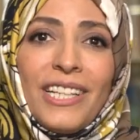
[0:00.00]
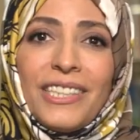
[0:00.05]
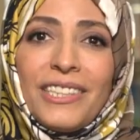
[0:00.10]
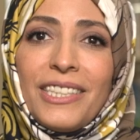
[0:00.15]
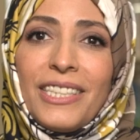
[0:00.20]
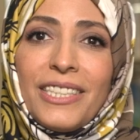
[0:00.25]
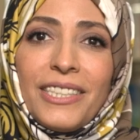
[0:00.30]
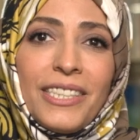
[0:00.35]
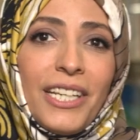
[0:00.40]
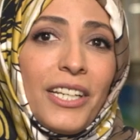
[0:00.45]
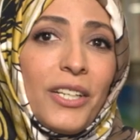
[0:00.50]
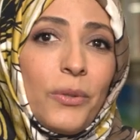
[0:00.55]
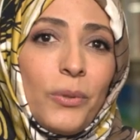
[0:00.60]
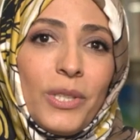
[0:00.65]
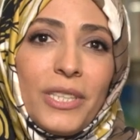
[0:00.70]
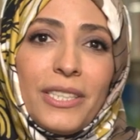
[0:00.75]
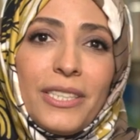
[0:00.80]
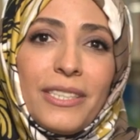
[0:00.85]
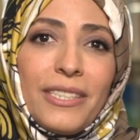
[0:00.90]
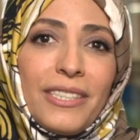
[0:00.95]

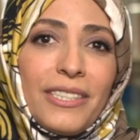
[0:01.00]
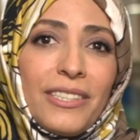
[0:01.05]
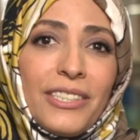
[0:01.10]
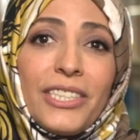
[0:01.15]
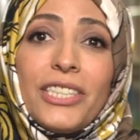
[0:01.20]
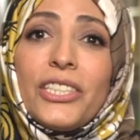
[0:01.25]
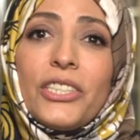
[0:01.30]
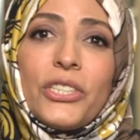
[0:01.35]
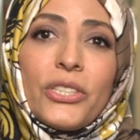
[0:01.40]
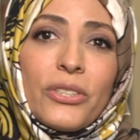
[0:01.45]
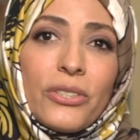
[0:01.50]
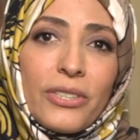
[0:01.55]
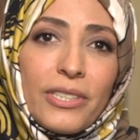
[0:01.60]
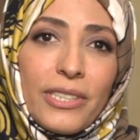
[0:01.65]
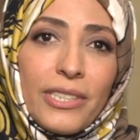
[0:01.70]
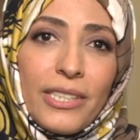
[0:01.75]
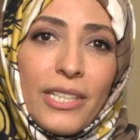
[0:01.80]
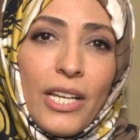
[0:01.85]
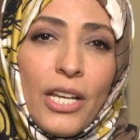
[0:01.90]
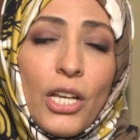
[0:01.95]
distinguished
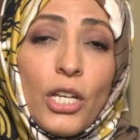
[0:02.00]
teachers,